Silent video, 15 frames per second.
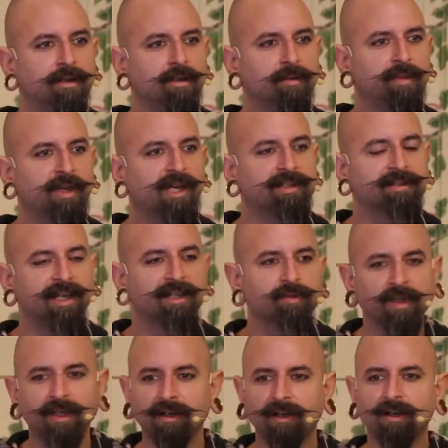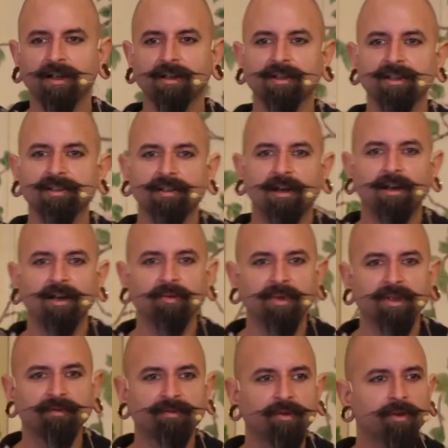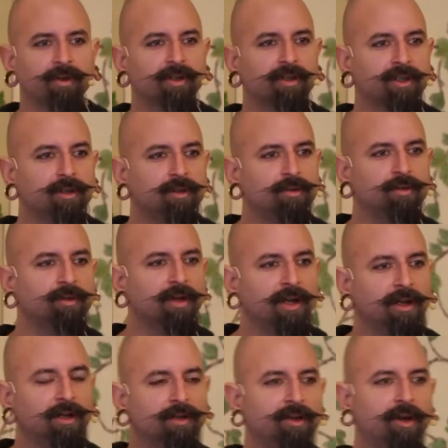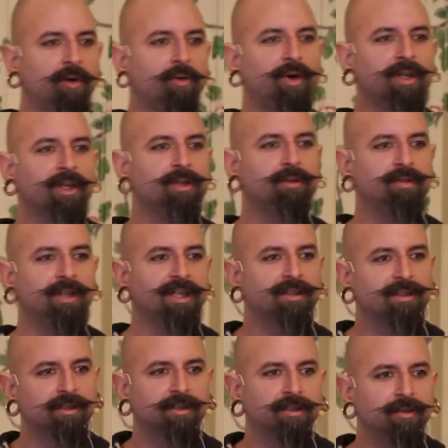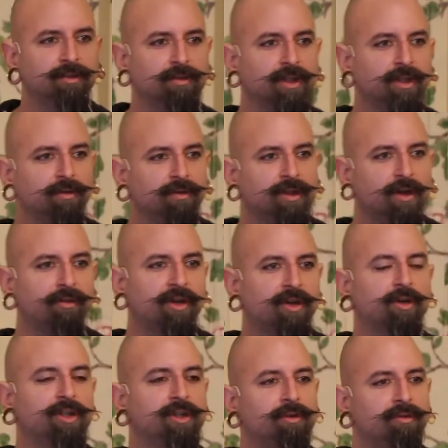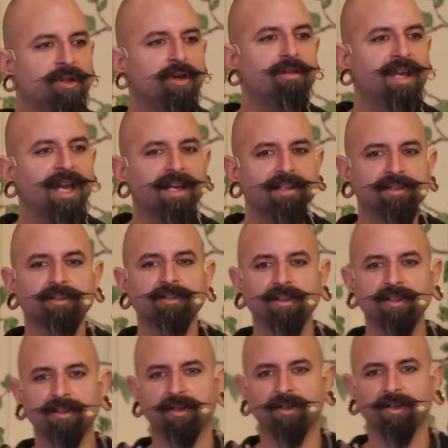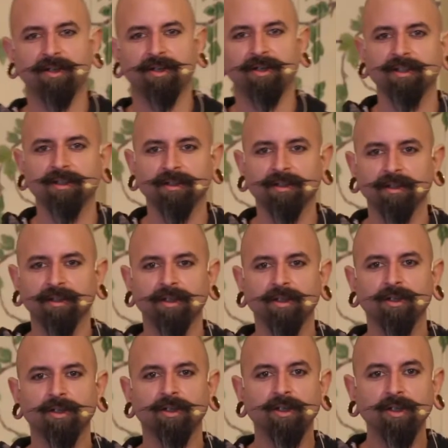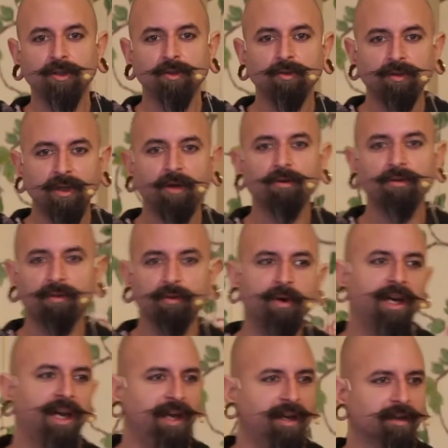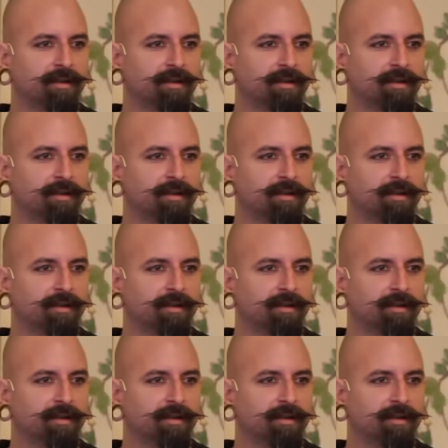Because as we heard in the song before, you know what you need to do. You know the answer to your question. You know the way.